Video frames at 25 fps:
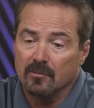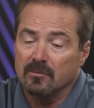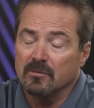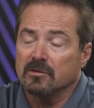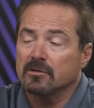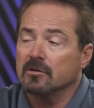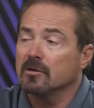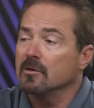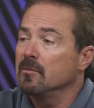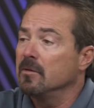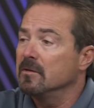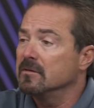
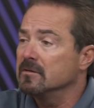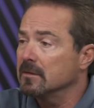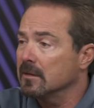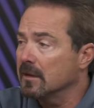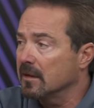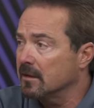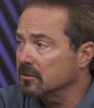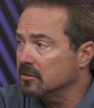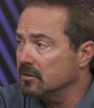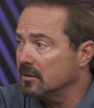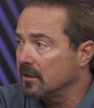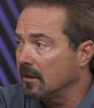Missouri Music
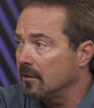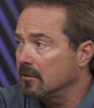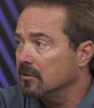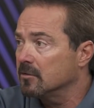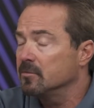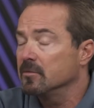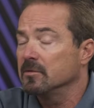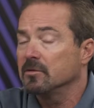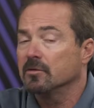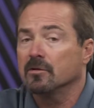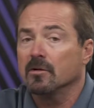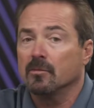
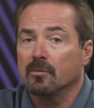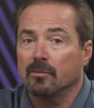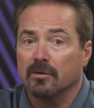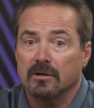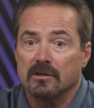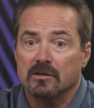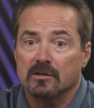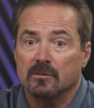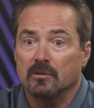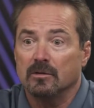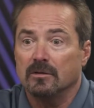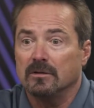Educators, Missouri
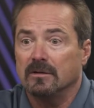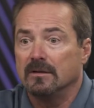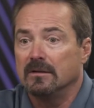Principal,